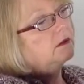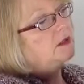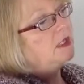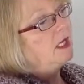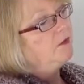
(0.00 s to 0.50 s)

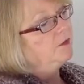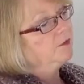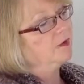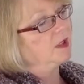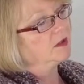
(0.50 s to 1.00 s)
down the
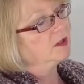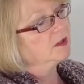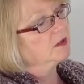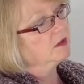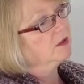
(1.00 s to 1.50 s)

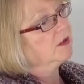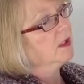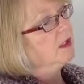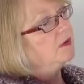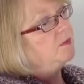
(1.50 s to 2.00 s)
front
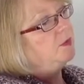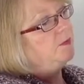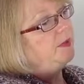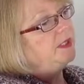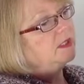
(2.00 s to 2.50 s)
and
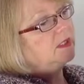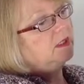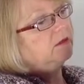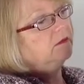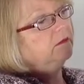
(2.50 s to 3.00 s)
put pins
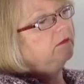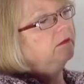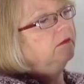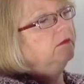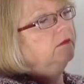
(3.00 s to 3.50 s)
in
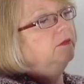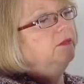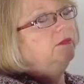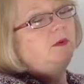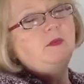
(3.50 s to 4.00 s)

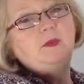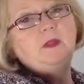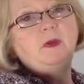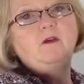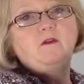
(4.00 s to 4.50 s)
probably
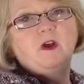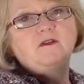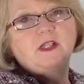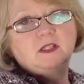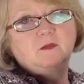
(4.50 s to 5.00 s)
about
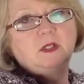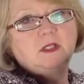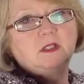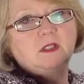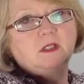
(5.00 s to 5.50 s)
5
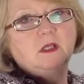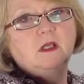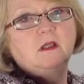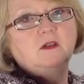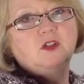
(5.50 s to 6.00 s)
centimetres,
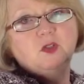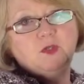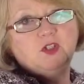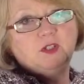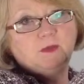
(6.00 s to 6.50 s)
2
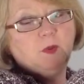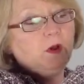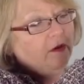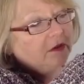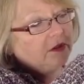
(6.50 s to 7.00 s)
inches
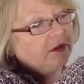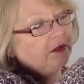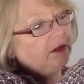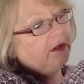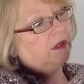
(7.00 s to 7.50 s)
apart,
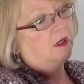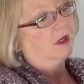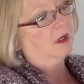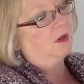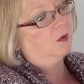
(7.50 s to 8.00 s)

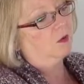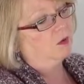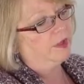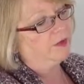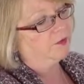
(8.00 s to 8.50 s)
all
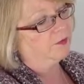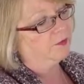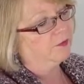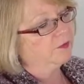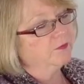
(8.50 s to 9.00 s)
the way
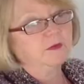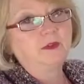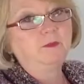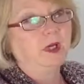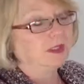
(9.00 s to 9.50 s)
through
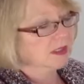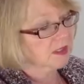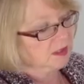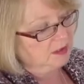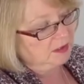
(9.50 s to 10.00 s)
the
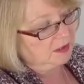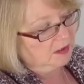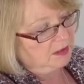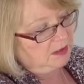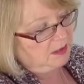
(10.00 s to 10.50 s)
bust,
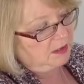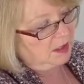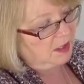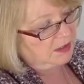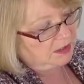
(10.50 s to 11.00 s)

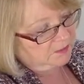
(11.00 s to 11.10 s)
under the